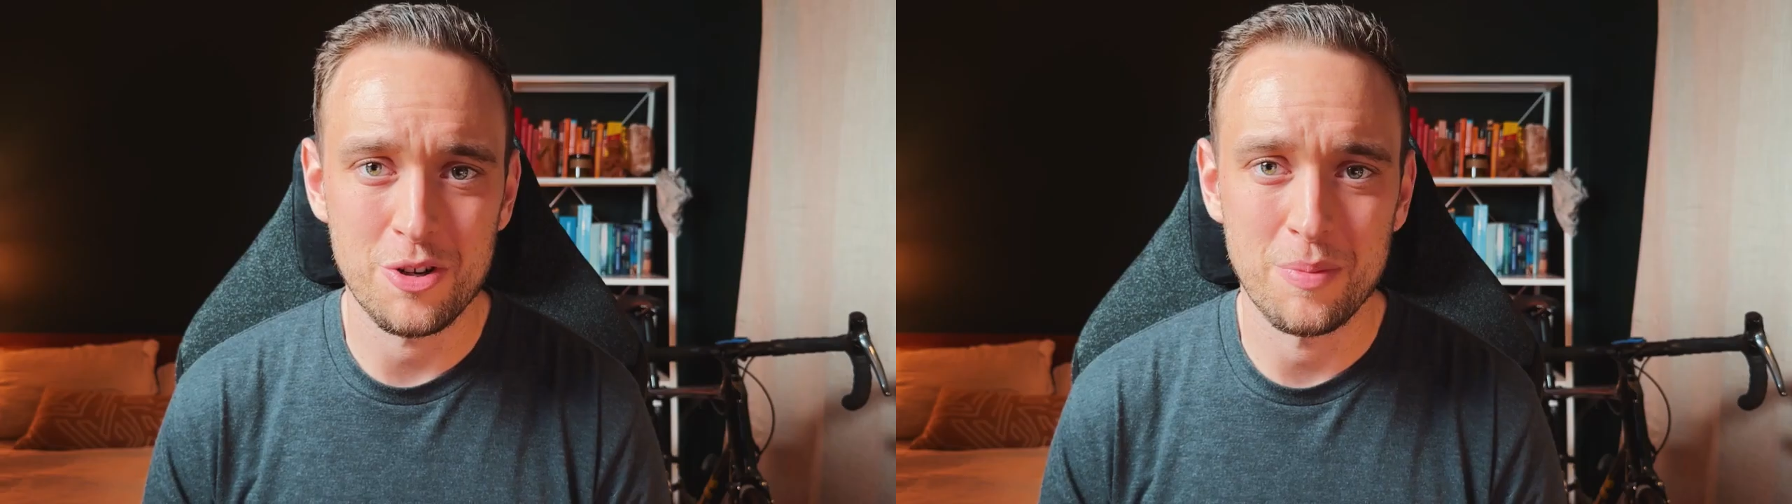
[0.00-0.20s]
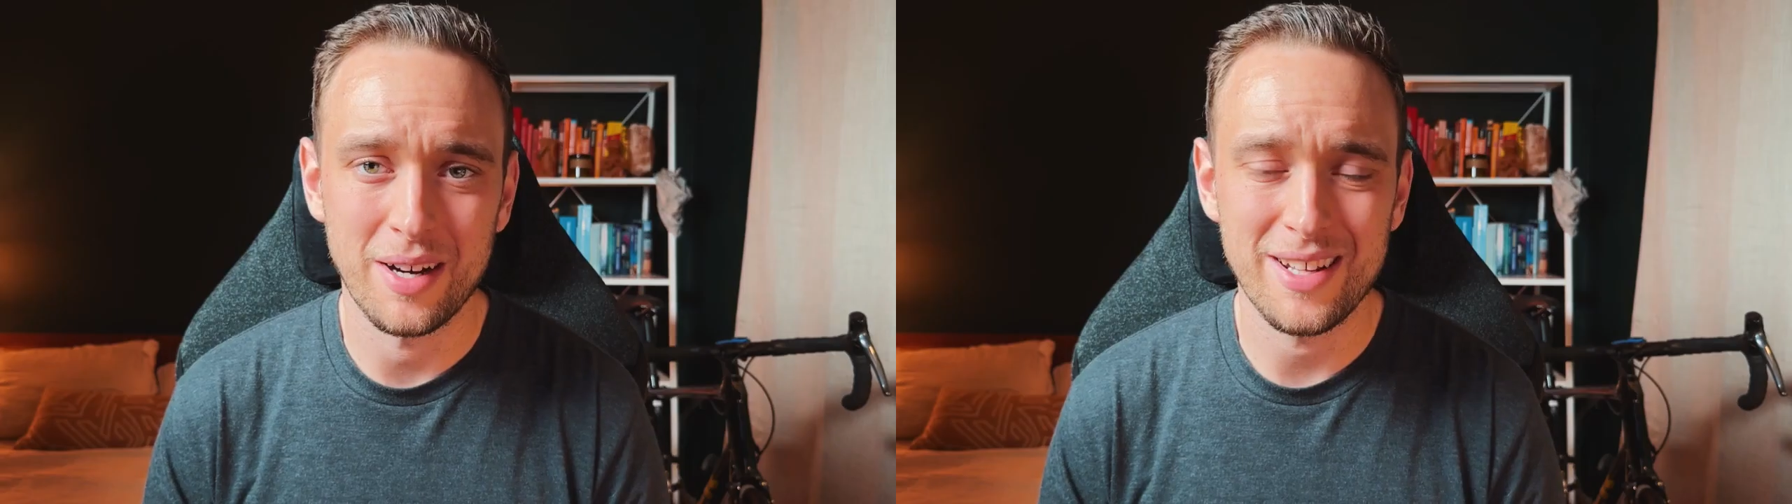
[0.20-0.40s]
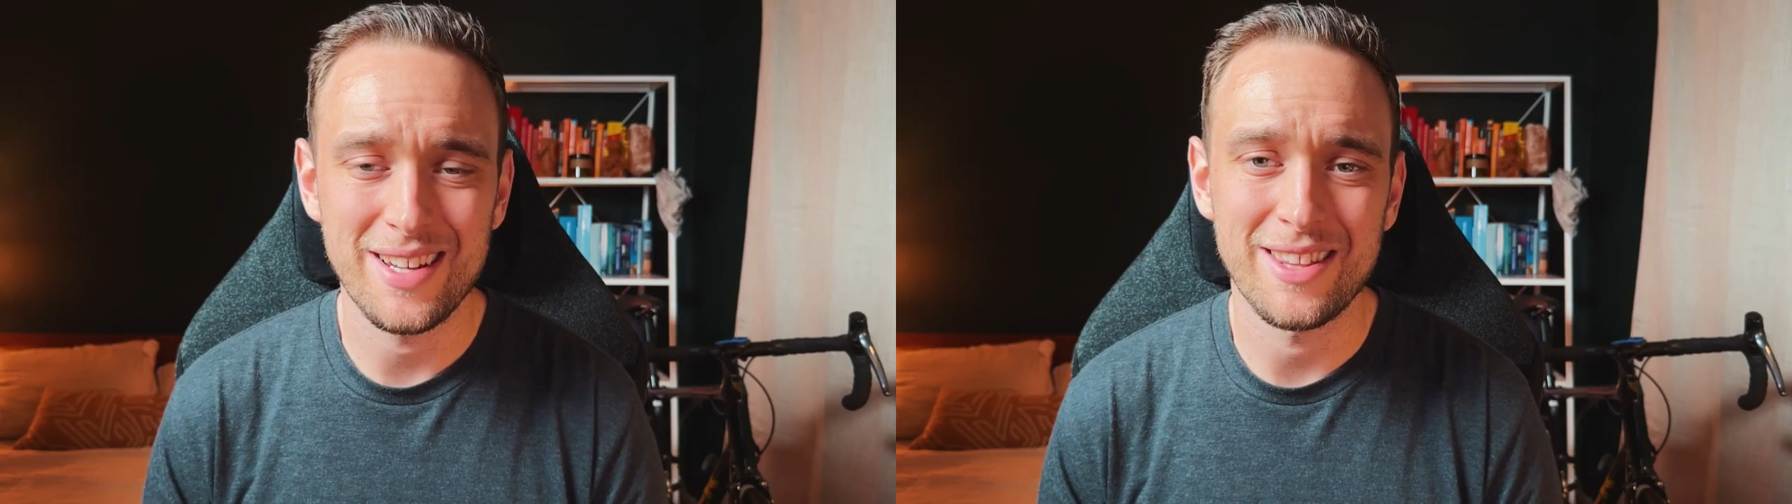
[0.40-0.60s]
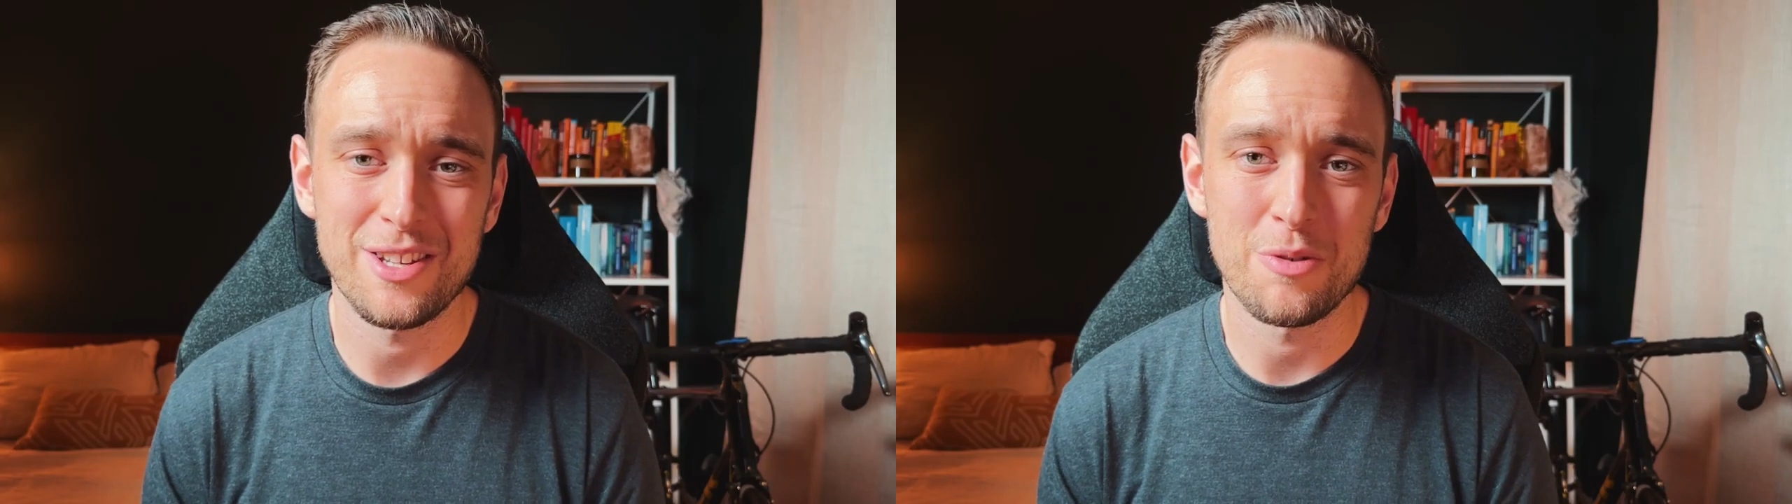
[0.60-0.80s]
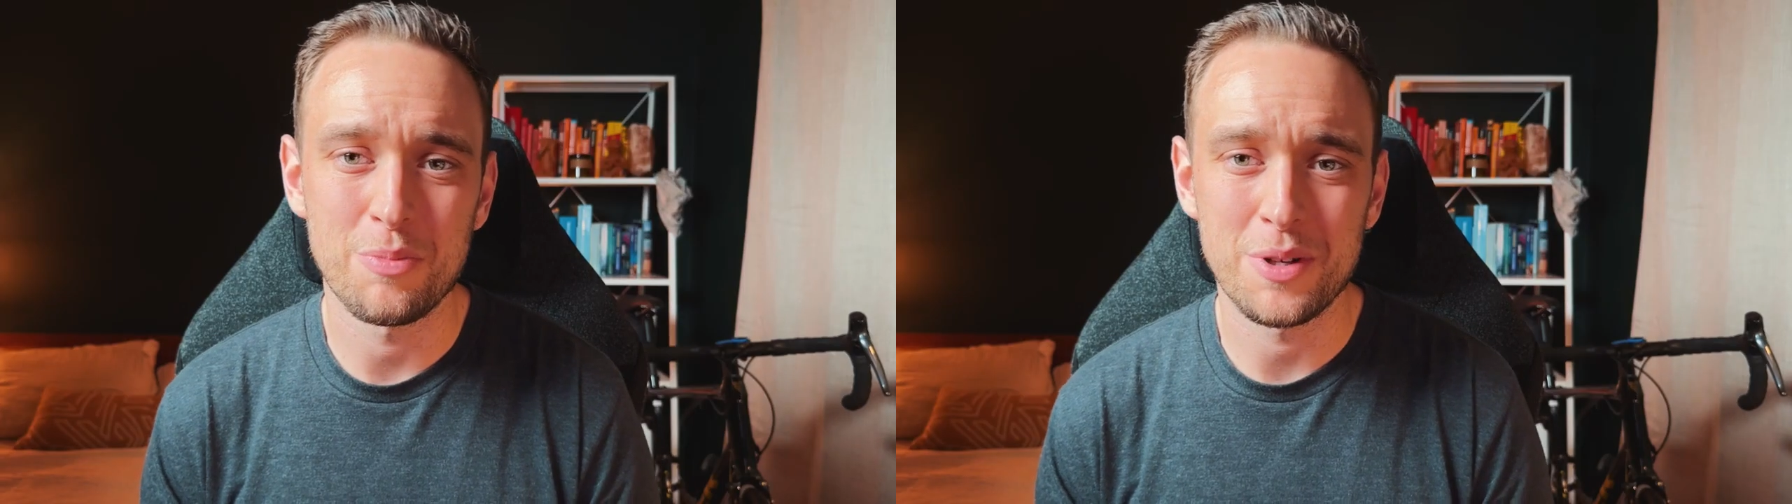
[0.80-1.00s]
your body and then
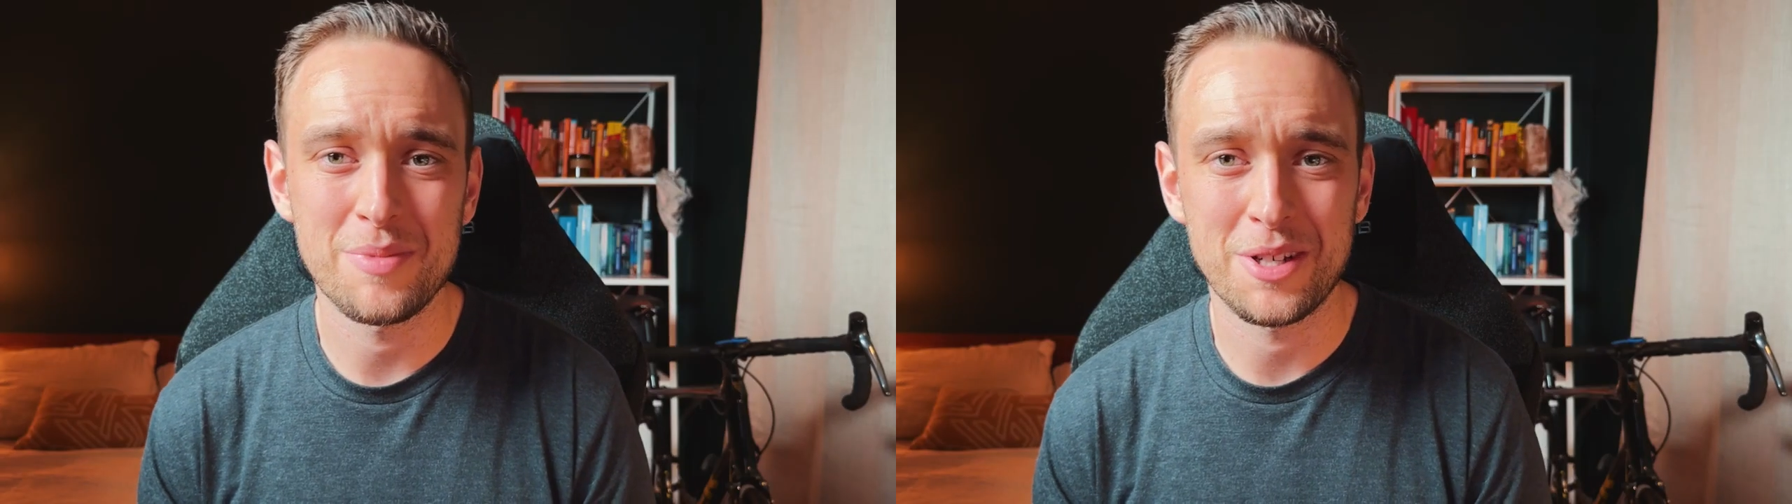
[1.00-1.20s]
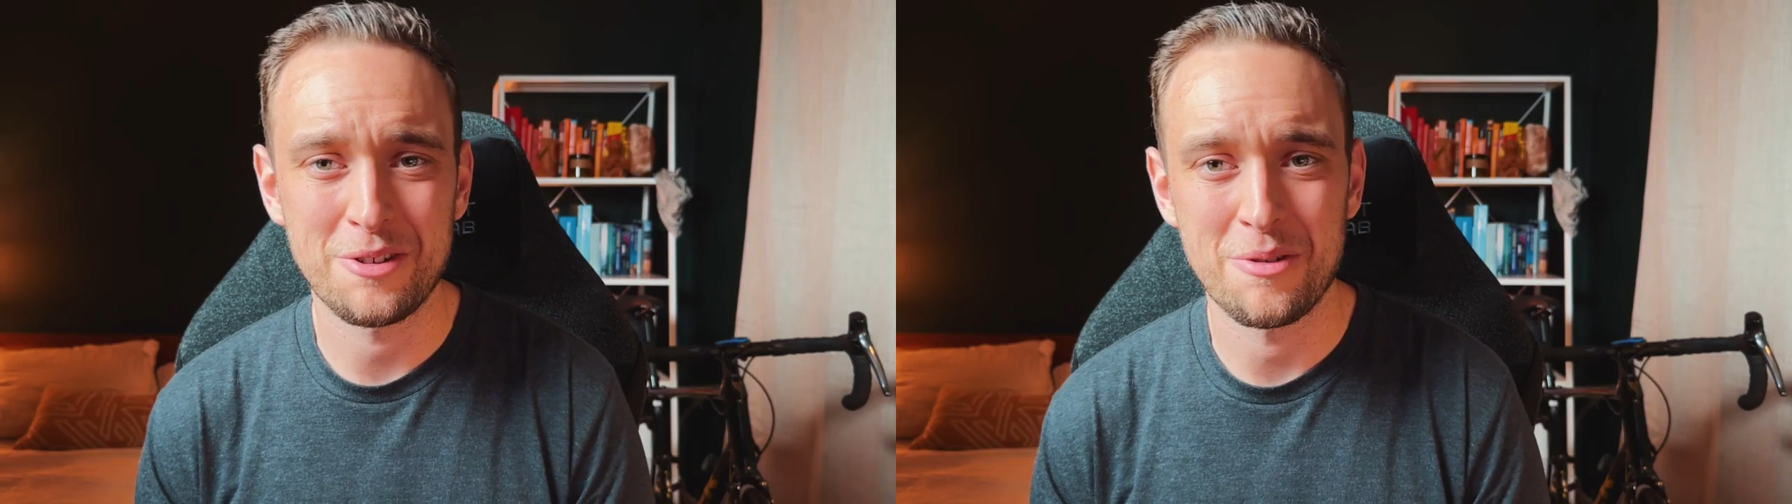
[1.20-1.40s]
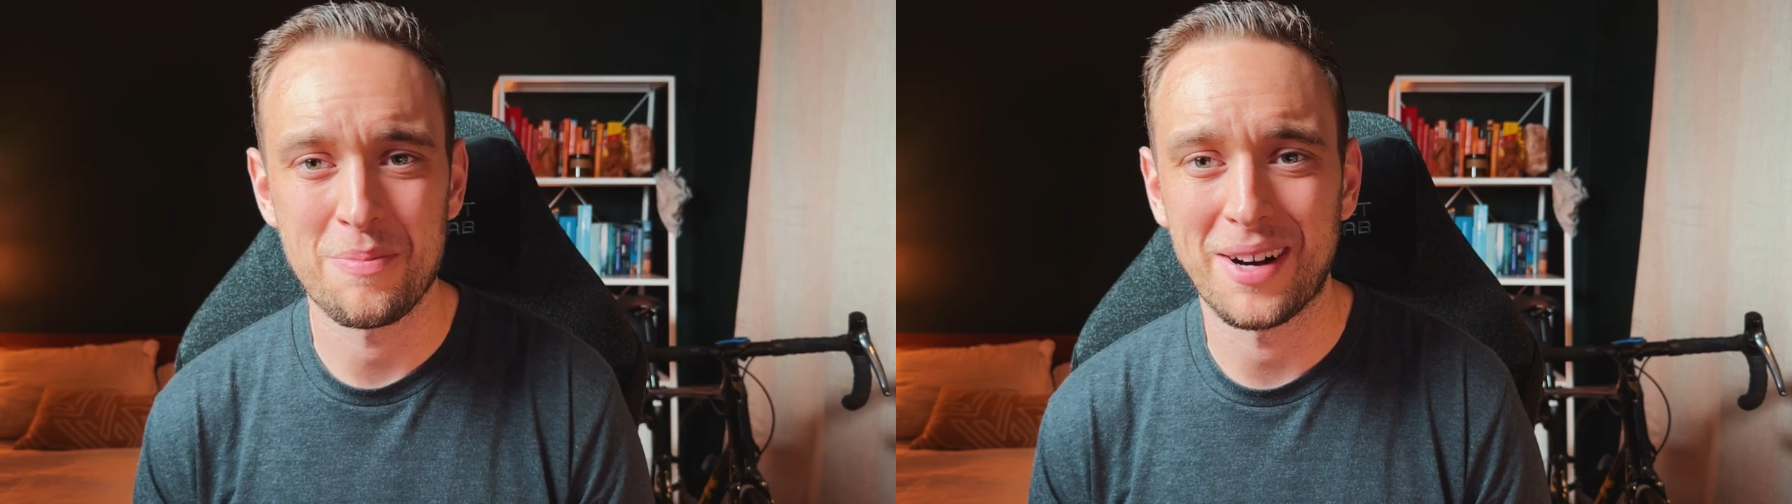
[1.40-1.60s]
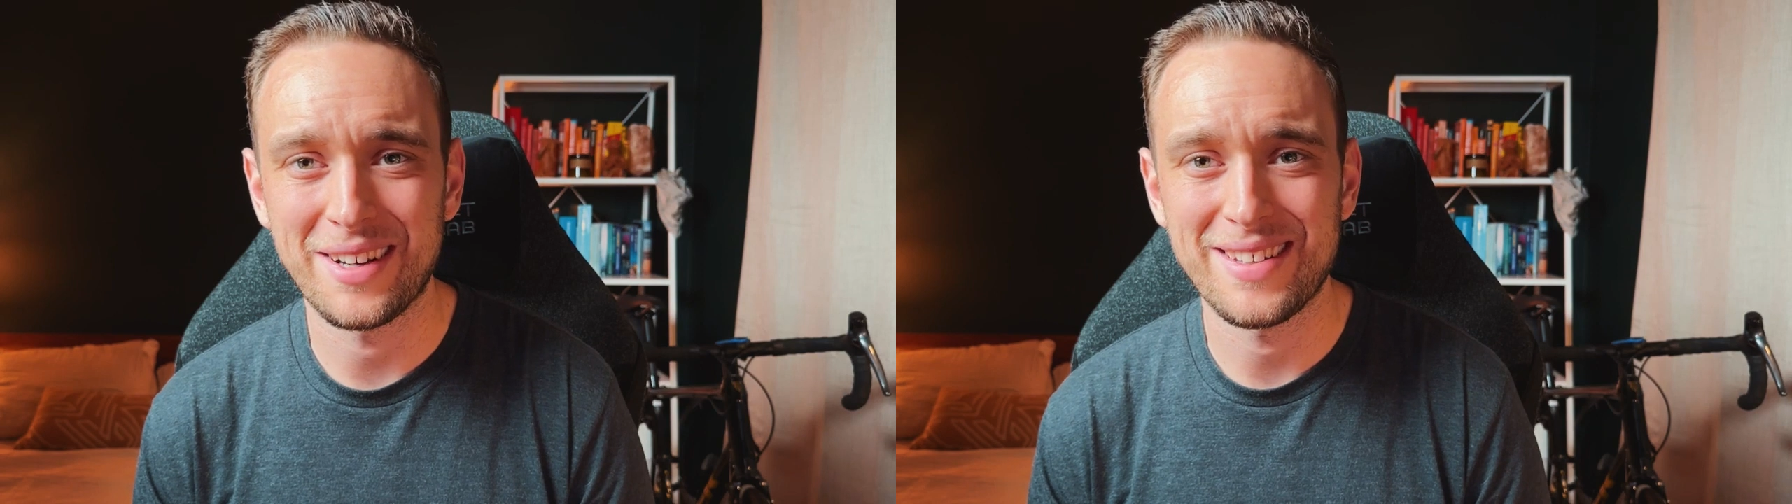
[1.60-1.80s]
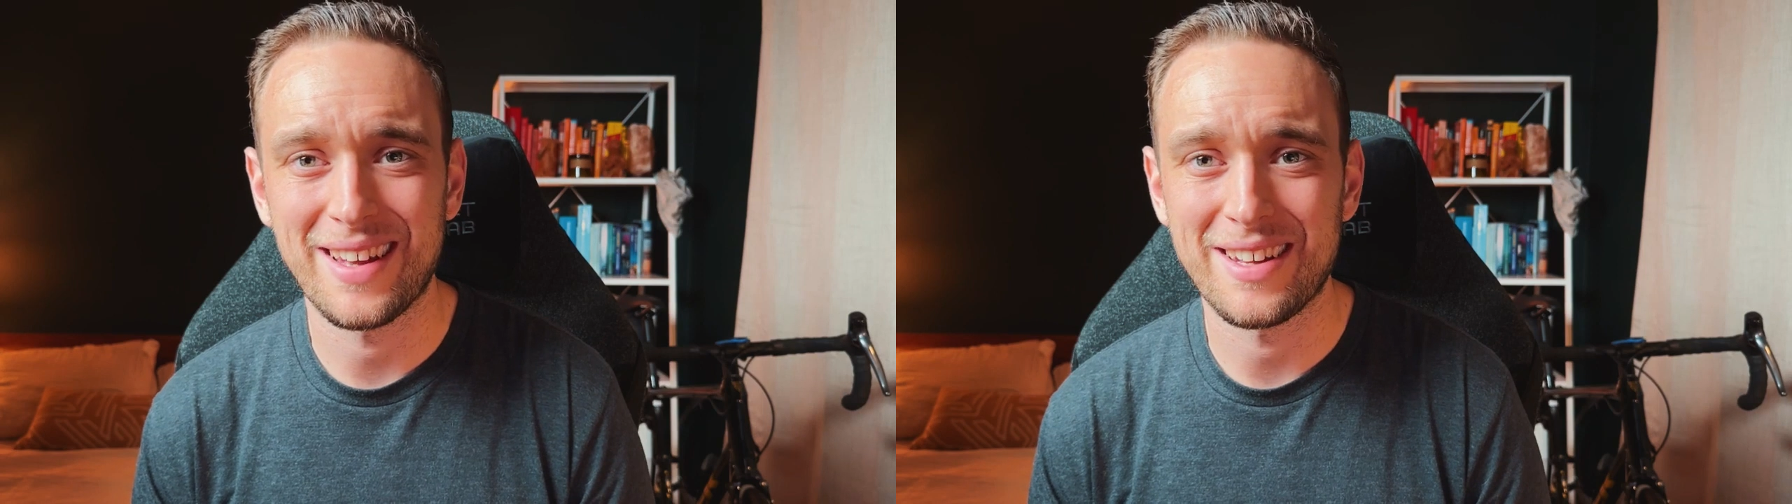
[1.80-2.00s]
you put something in your
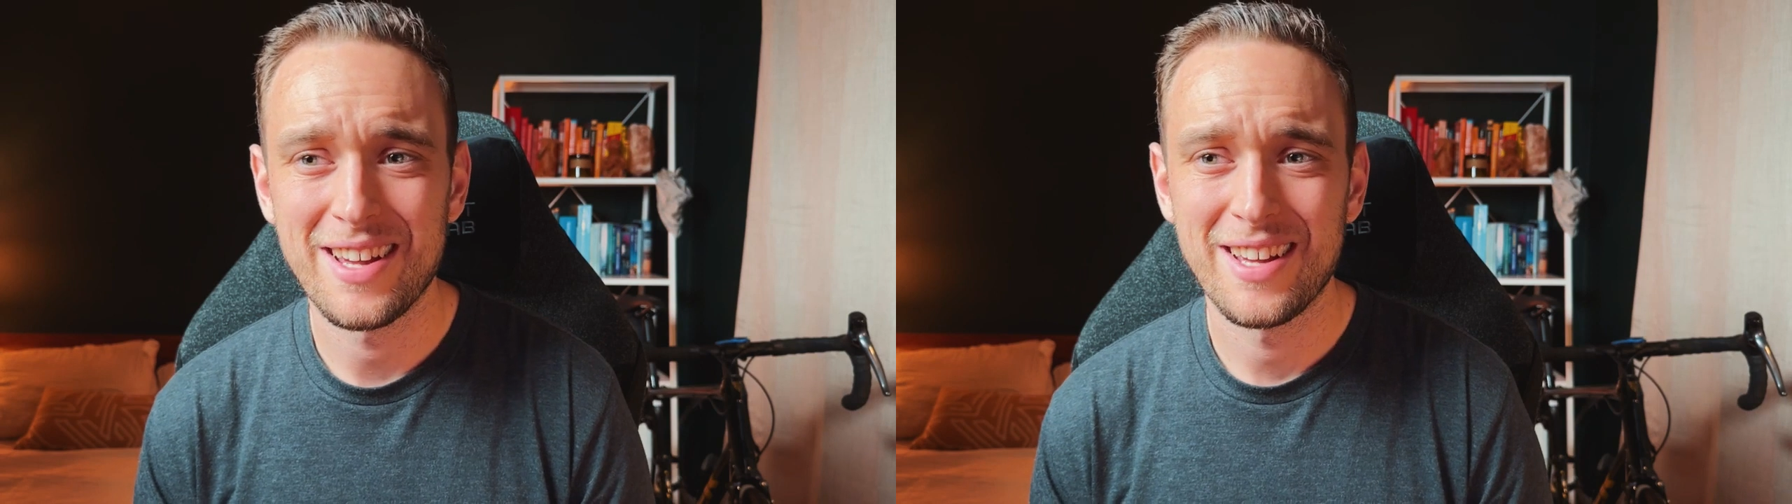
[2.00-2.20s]
body that